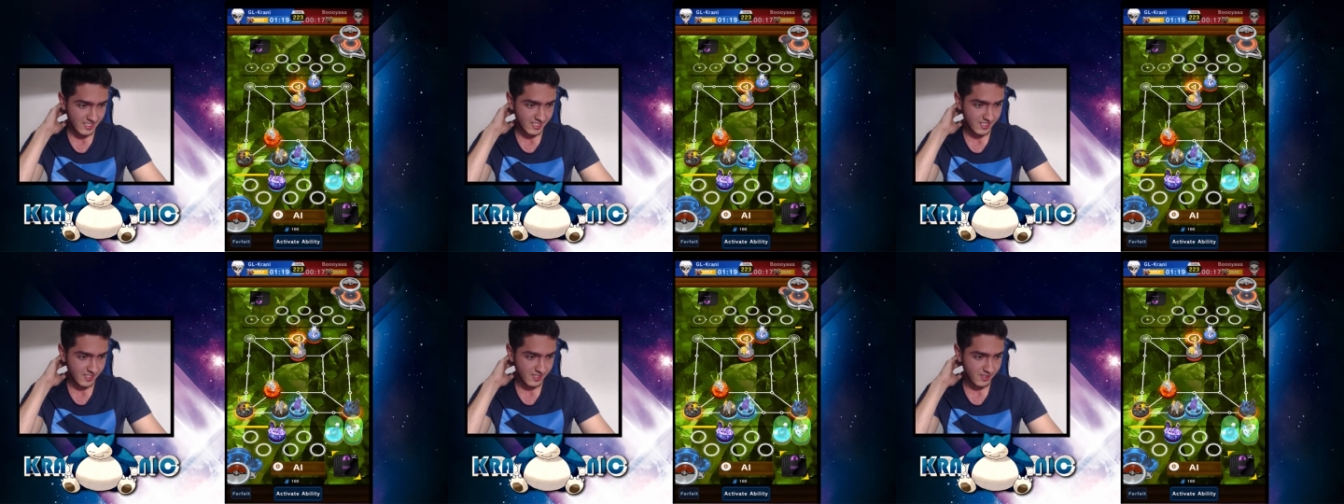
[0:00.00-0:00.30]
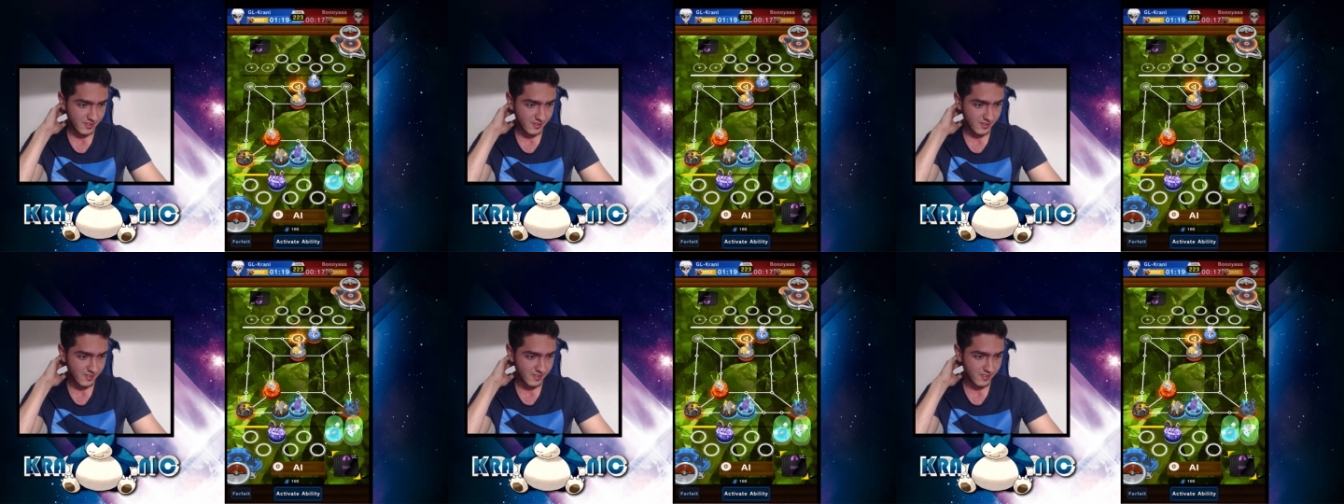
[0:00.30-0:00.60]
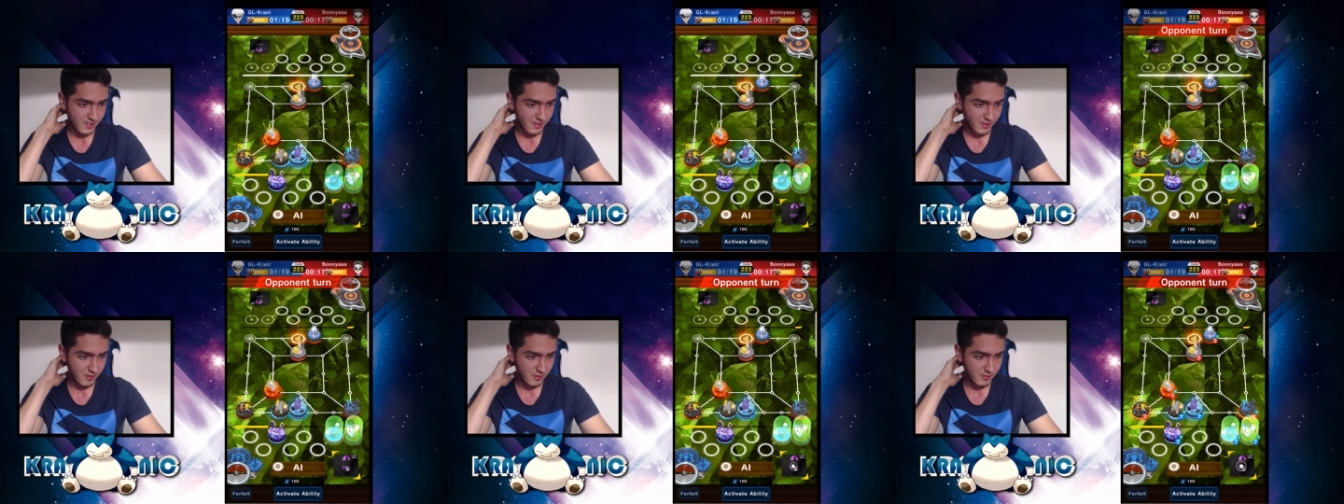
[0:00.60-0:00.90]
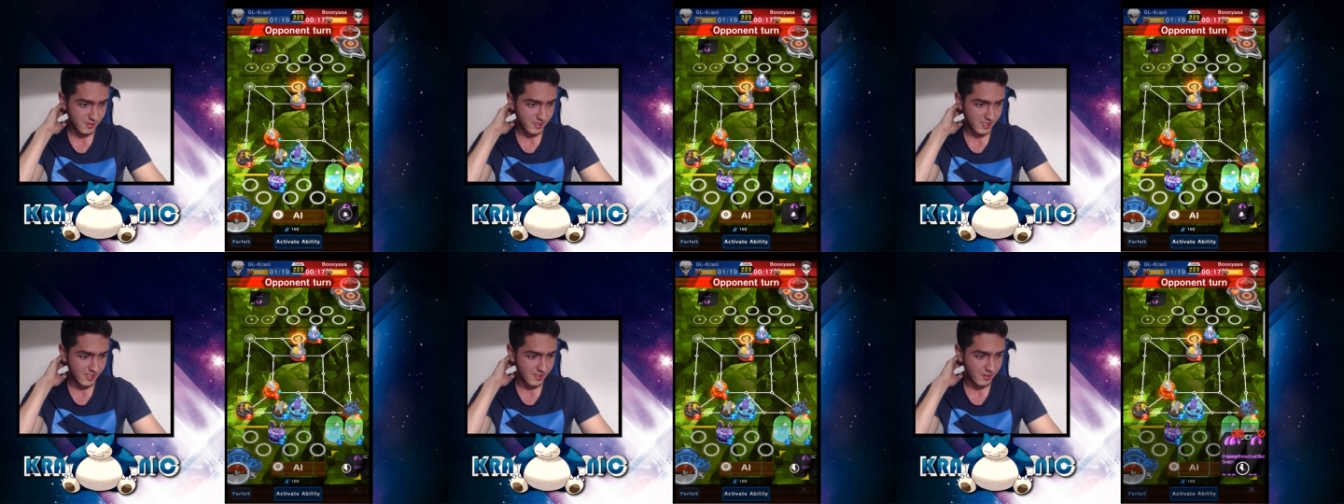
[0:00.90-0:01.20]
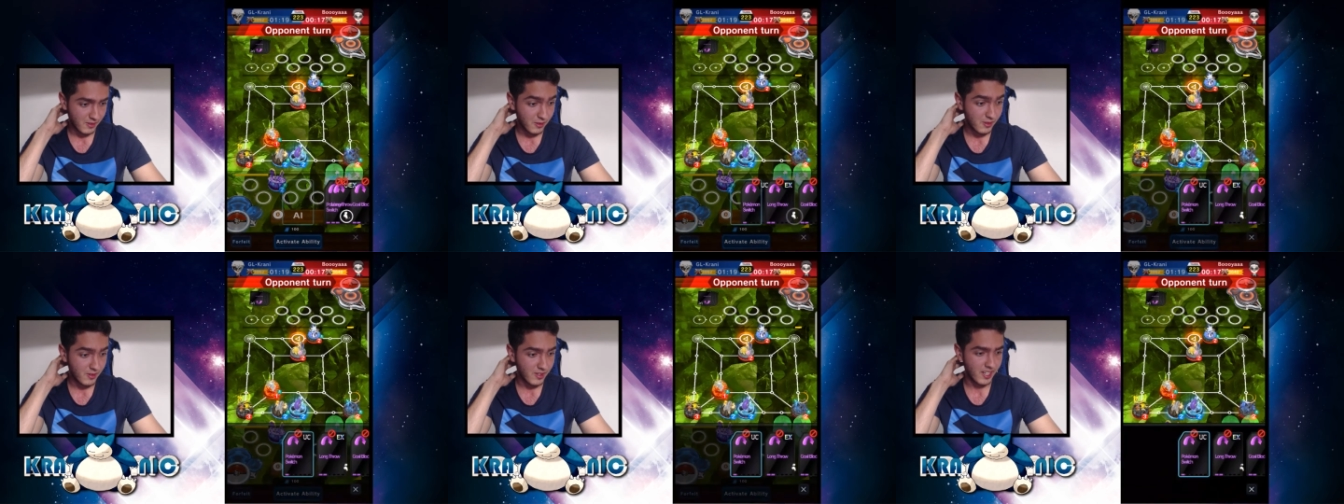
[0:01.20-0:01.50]
you don't know.
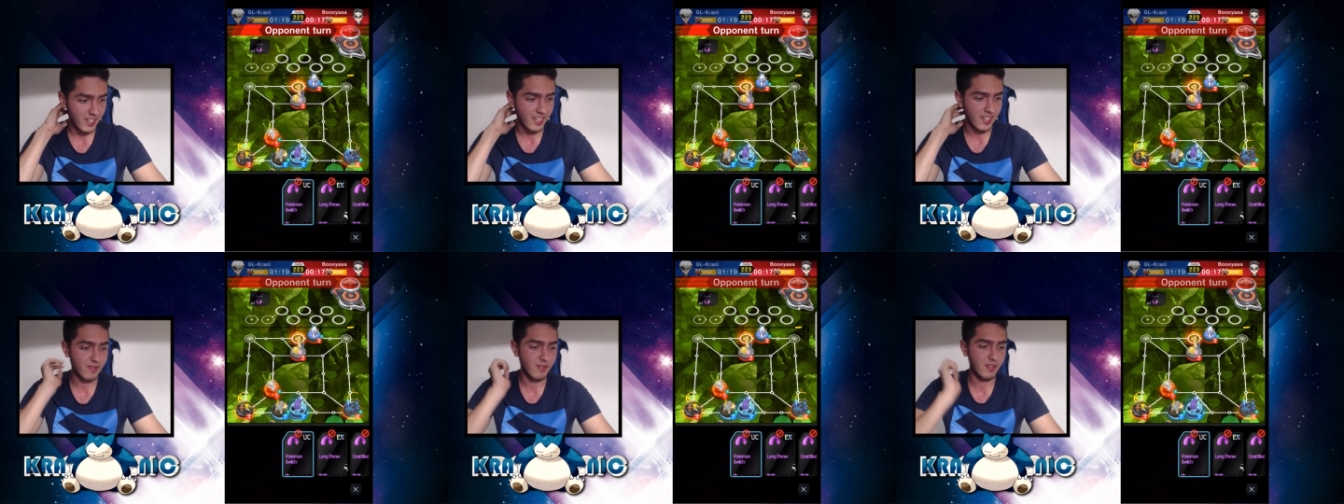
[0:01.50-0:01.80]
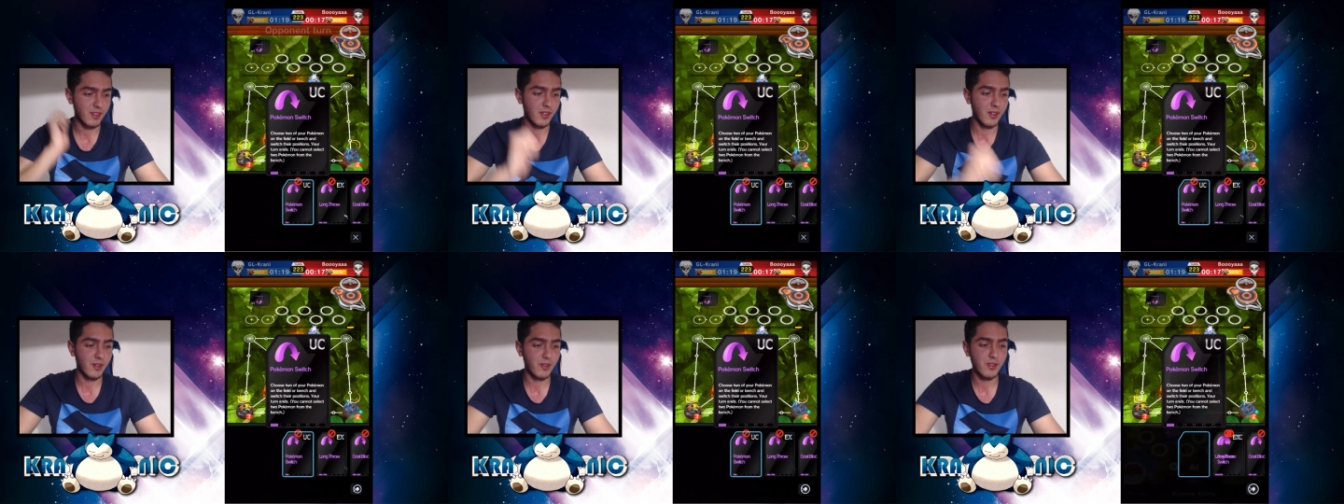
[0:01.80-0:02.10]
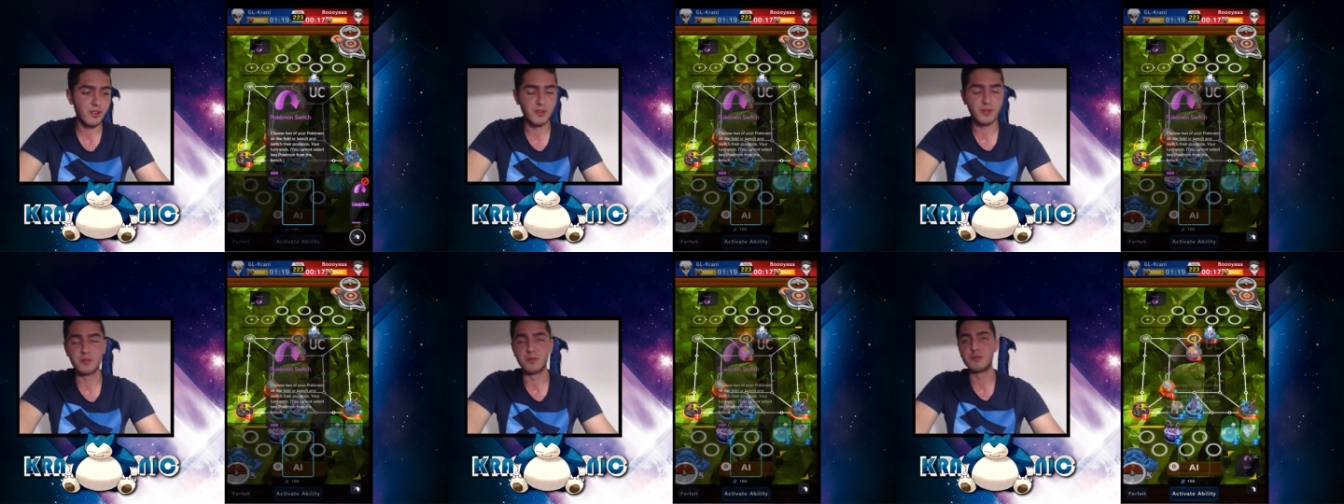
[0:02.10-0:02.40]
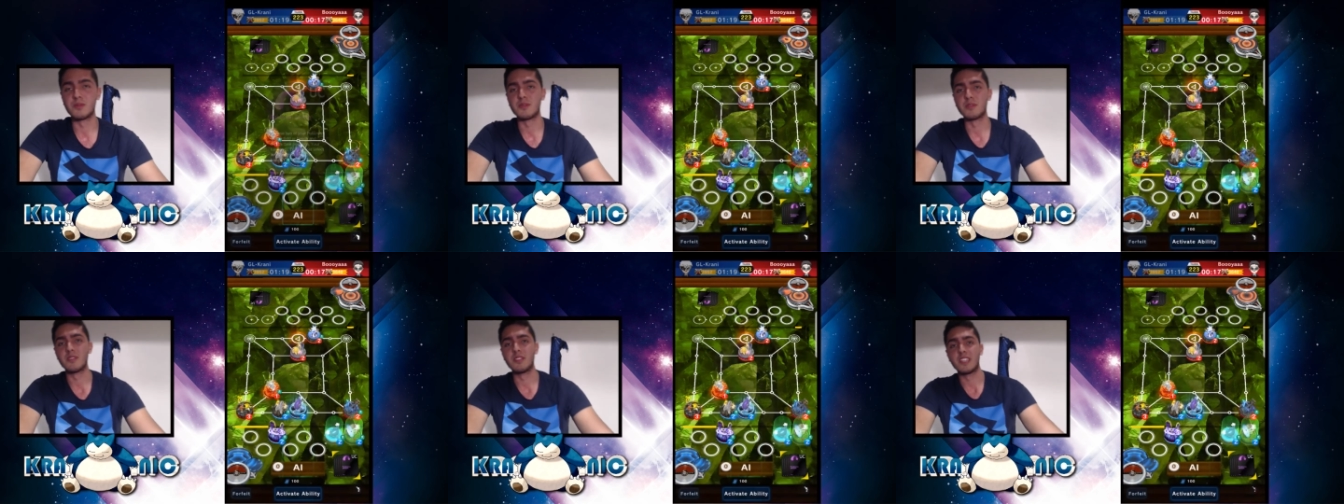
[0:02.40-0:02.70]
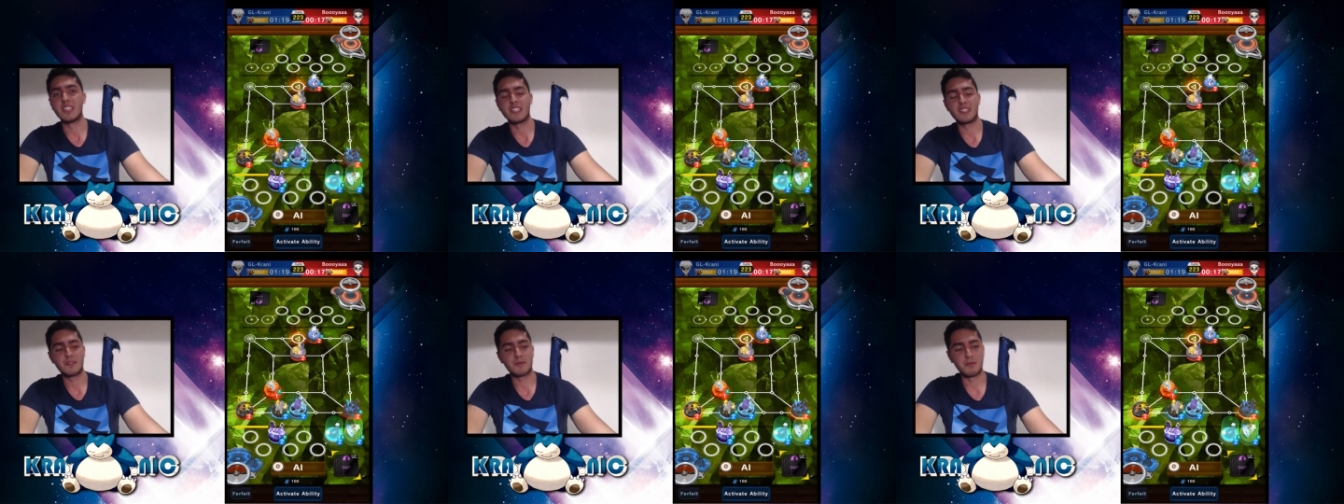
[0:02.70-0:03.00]
Oh, I have long throw, so
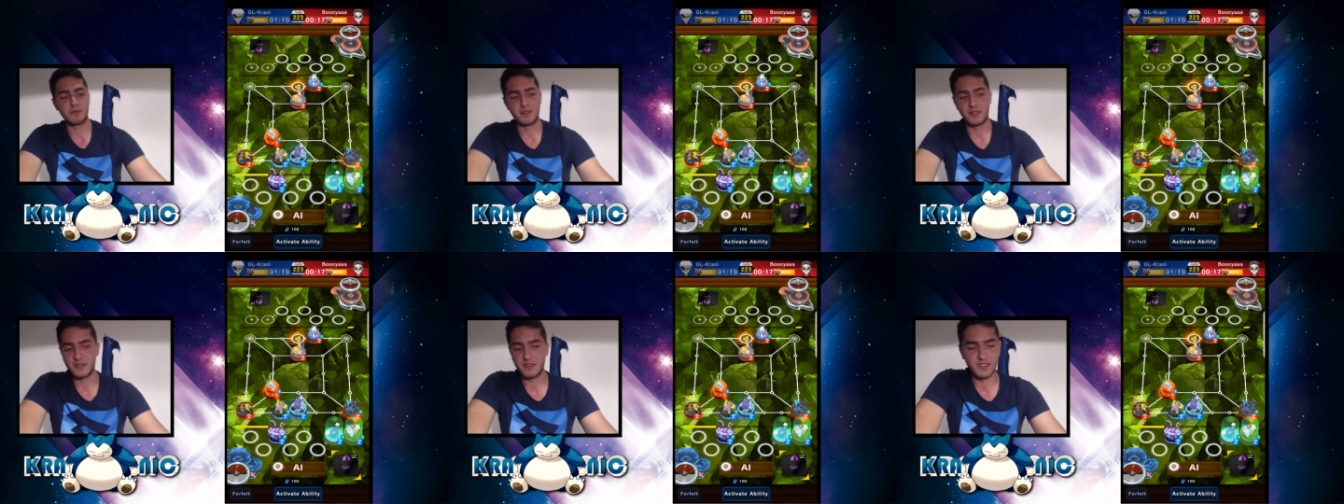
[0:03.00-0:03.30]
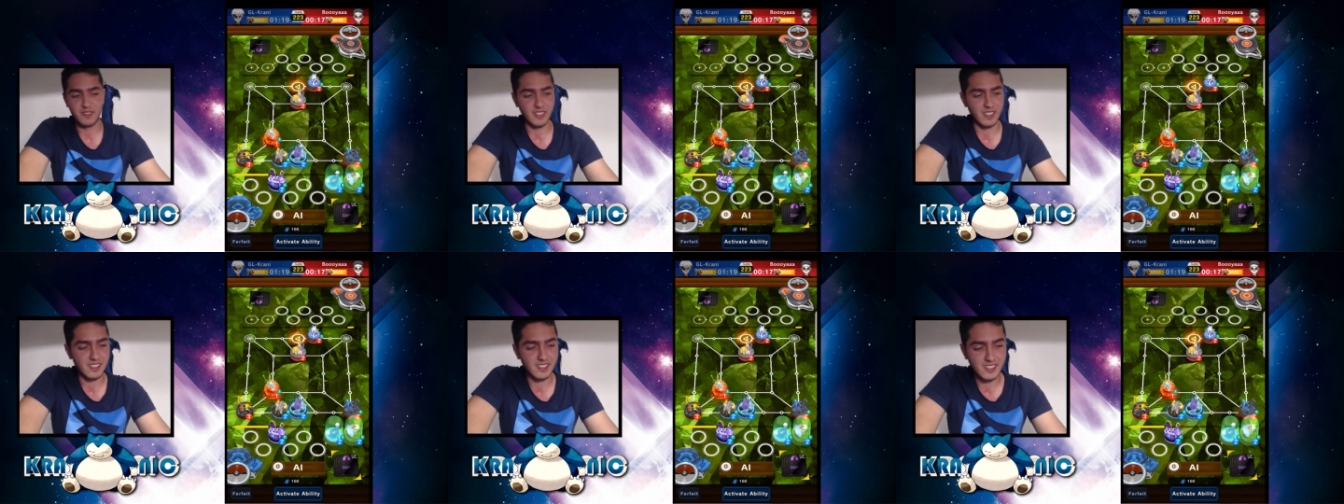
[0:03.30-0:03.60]
that's perfect.